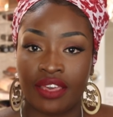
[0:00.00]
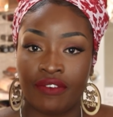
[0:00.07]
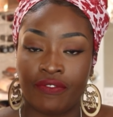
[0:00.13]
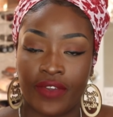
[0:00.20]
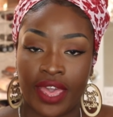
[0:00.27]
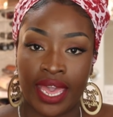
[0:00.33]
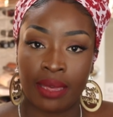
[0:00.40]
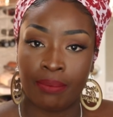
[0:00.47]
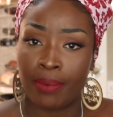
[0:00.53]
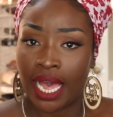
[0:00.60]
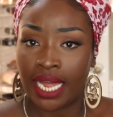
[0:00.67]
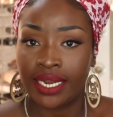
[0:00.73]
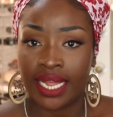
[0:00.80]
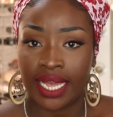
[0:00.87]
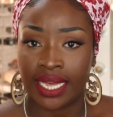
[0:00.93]
if a
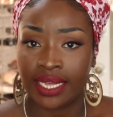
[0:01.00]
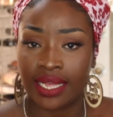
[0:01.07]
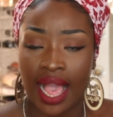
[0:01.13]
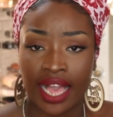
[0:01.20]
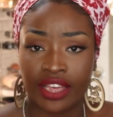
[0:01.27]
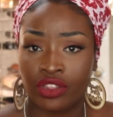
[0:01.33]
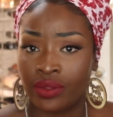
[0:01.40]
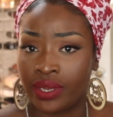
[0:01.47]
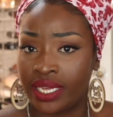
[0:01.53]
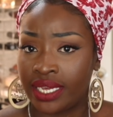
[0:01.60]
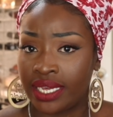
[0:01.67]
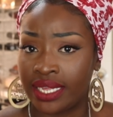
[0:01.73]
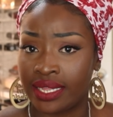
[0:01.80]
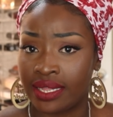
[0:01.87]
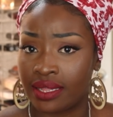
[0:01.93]
band-aid
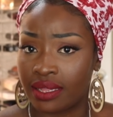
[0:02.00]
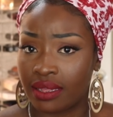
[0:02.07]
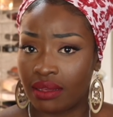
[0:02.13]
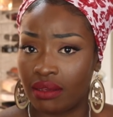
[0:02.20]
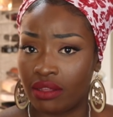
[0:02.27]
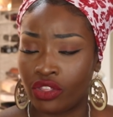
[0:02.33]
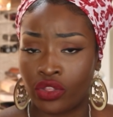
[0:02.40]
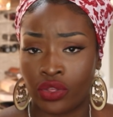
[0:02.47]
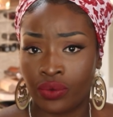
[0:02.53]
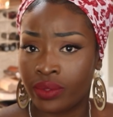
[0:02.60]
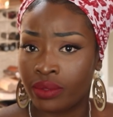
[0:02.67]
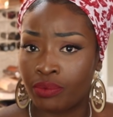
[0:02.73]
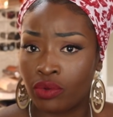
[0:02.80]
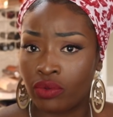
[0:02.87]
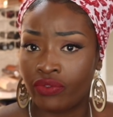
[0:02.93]
actually is
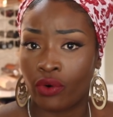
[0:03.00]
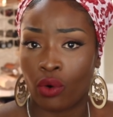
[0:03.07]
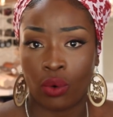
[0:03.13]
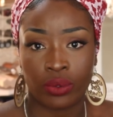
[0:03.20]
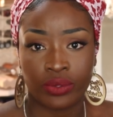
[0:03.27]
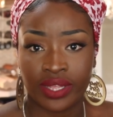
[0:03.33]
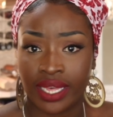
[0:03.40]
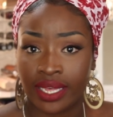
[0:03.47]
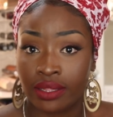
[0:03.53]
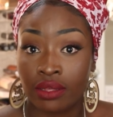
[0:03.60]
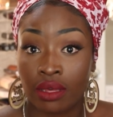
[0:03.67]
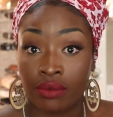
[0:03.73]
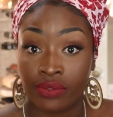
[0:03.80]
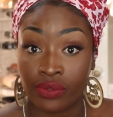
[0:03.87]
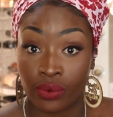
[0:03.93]
suitable for all skin
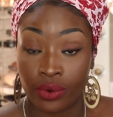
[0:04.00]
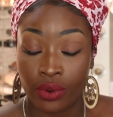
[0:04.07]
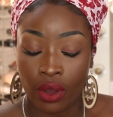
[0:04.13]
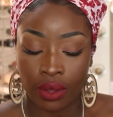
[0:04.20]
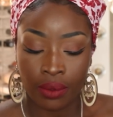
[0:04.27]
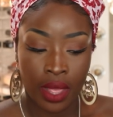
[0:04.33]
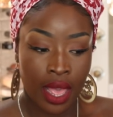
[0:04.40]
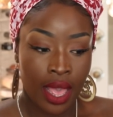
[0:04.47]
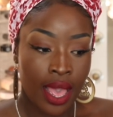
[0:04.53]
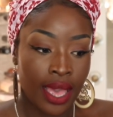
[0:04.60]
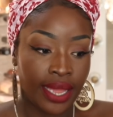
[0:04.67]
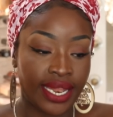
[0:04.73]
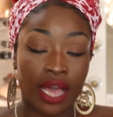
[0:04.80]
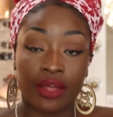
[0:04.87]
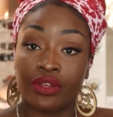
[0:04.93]
tones or not?
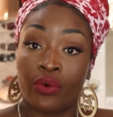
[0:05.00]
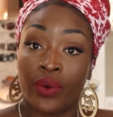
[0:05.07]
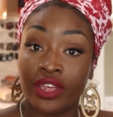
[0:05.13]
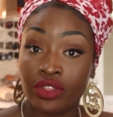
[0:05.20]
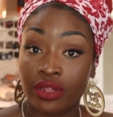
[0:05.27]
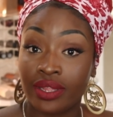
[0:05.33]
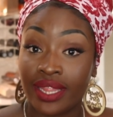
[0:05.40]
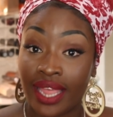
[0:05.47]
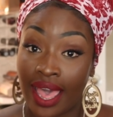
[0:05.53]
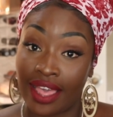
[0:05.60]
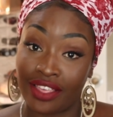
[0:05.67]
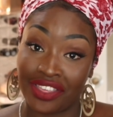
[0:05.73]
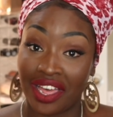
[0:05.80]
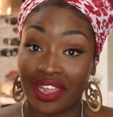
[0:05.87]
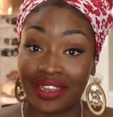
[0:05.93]
Now the question there,
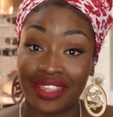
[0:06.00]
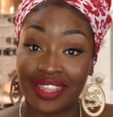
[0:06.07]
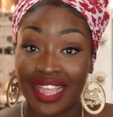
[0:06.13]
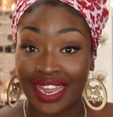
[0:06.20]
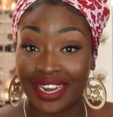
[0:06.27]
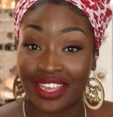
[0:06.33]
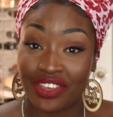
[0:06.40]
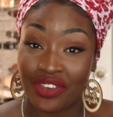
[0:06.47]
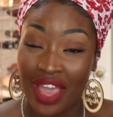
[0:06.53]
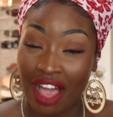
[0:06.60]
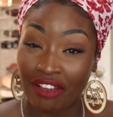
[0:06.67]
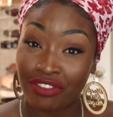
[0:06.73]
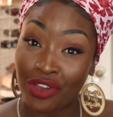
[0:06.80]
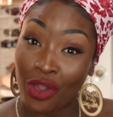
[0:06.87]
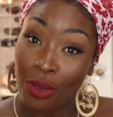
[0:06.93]
to understand that, you
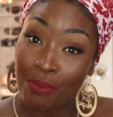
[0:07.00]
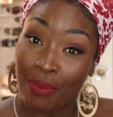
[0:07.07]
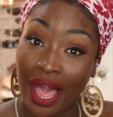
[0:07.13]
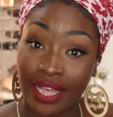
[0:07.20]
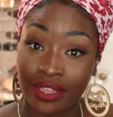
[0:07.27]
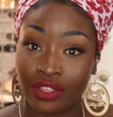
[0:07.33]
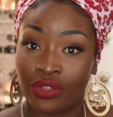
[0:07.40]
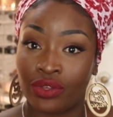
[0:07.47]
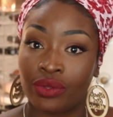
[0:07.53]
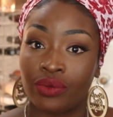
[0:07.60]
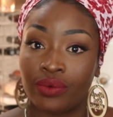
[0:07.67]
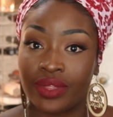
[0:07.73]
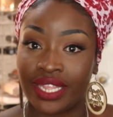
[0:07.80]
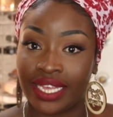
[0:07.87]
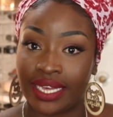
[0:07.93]
have to go back to
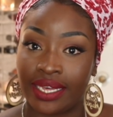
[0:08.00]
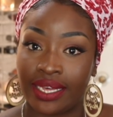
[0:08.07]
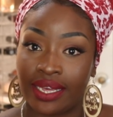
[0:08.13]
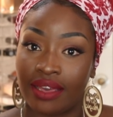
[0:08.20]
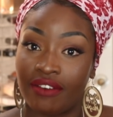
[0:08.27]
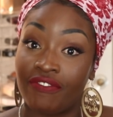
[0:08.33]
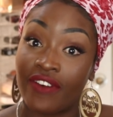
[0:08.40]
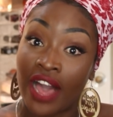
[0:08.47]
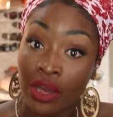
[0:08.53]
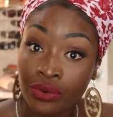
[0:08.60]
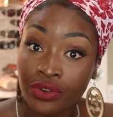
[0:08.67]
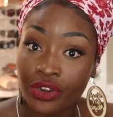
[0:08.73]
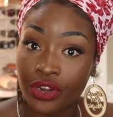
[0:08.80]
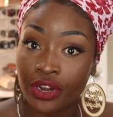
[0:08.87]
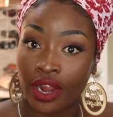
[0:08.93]
the
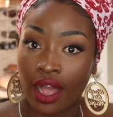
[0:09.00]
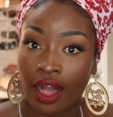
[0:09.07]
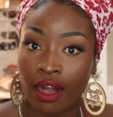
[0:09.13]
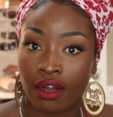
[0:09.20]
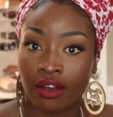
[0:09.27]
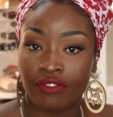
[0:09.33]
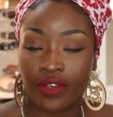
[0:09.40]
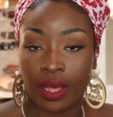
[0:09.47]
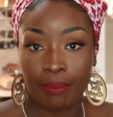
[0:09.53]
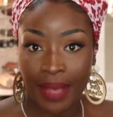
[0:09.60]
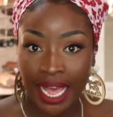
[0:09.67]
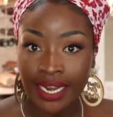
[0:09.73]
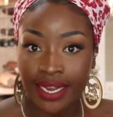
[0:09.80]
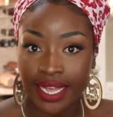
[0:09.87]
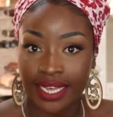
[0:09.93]
founder of
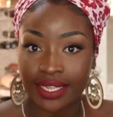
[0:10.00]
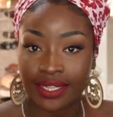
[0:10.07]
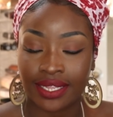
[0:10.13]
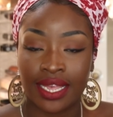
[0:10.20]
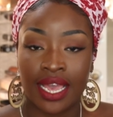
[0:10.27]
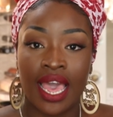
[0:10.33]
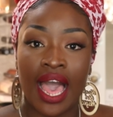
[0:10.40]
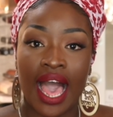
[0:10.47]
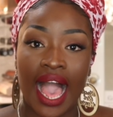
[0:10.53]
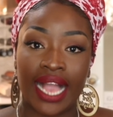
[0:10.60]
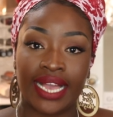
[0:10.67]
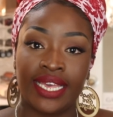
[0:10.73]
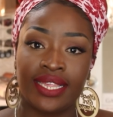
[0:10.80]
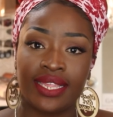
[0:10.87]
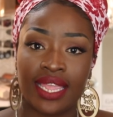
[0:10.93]
band-aids,
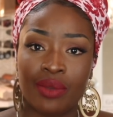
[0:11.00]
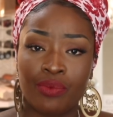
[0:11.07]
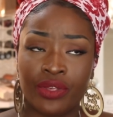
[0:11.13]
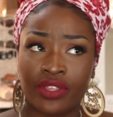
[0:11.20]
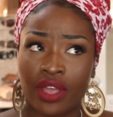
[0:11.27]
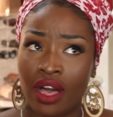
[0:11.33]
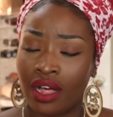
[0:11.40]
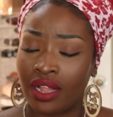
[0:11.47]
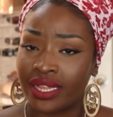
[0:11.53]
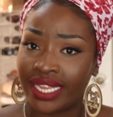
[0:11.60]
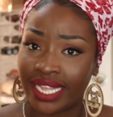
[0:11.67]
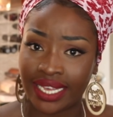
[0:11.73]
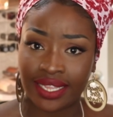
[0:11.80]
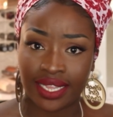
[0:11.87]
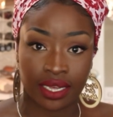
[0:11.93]
and his name was Earl
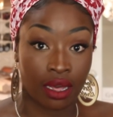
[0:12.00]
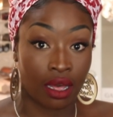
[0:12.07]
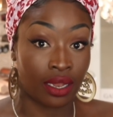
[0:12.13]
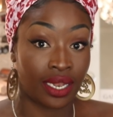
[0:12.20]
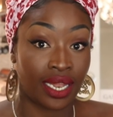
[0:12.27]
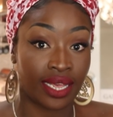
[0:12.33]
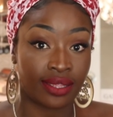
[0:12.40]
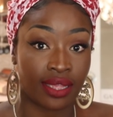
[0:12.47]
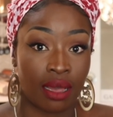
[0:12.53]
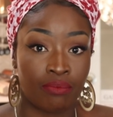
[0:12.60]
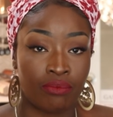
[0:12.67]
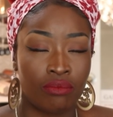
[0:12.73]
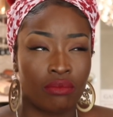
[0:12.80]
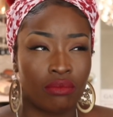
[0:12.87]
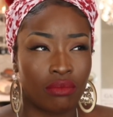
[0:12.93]
Dixon,
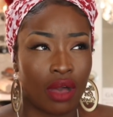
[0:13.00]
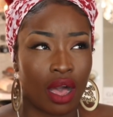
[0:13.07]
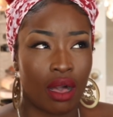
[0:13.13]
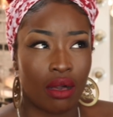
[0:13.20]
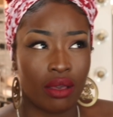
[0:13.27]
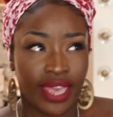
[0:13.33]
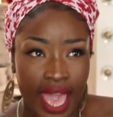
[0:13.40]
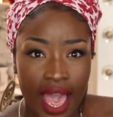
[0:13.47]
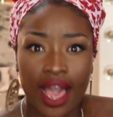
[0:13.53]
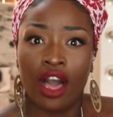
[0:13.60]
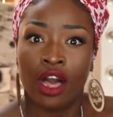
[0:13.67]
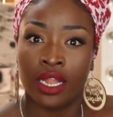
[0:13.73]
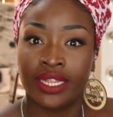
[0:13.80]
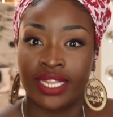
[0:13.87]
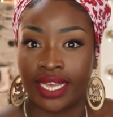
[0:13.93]

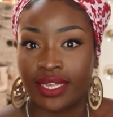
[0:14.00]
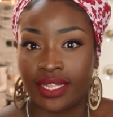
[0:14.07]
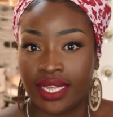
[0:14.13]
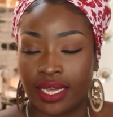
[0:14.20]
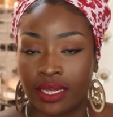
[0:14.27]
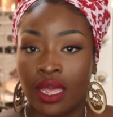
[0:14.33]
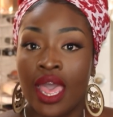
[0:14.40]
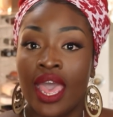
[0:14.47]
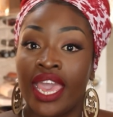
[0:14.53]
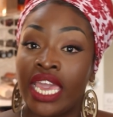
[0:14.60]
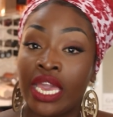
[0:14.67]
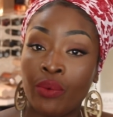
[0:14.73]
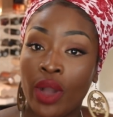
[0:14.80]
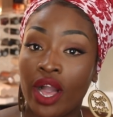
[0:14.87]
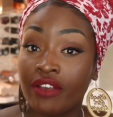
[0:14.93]
Earl Dixon.
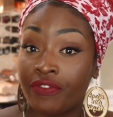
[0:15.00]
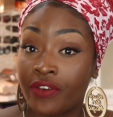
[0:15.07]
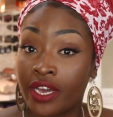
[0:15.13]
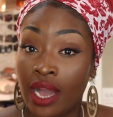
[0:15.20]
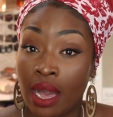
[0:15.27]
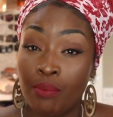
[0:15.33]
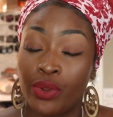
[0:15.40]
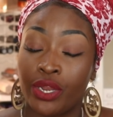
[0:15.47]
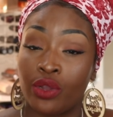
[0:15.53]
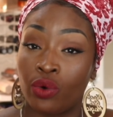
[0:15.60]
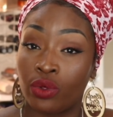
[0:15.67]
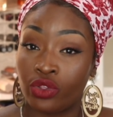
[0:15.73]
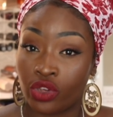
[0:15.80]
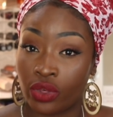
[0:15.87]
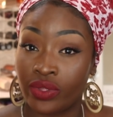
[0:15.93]
He worked for a company
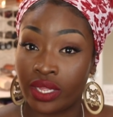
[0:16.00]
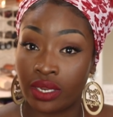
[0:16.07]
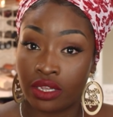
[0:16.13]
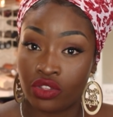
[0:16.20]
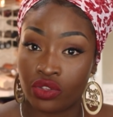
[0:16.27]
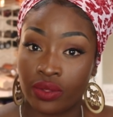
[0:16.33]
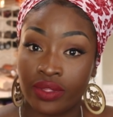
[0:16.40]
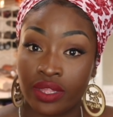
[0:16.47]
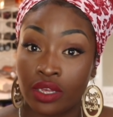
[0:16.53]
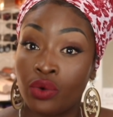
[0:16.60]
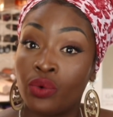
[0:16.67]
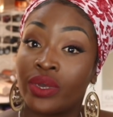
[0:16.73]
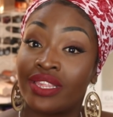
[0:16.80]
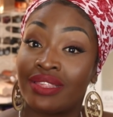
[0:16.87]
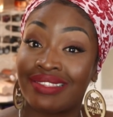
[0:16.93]
called Johnson & Johnson,
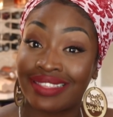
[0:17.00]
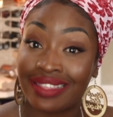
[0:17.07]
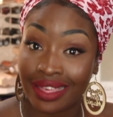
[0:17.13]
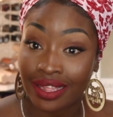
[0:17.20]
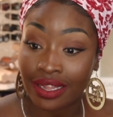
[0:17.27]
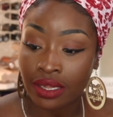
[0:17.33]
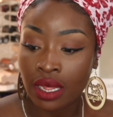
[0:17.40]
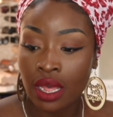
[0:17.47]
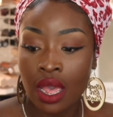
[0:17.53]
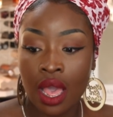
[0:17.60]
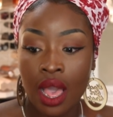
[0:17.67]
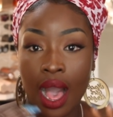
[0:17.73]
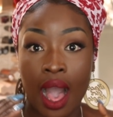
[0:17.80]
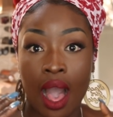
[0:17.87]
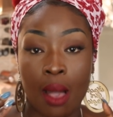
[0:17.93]
who are still
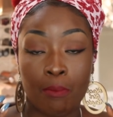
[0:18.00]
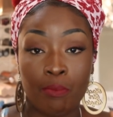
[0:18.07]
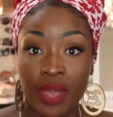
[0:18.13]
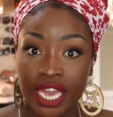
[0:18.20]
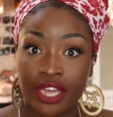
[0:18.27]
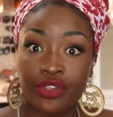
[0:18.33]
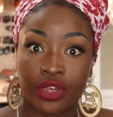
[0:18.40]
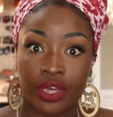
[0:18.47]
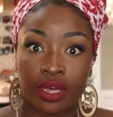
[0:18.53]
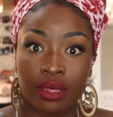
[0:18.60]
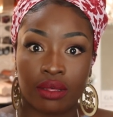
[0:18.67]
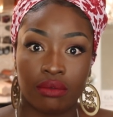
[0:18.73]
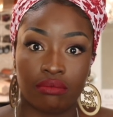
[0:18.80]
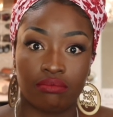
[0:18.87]
major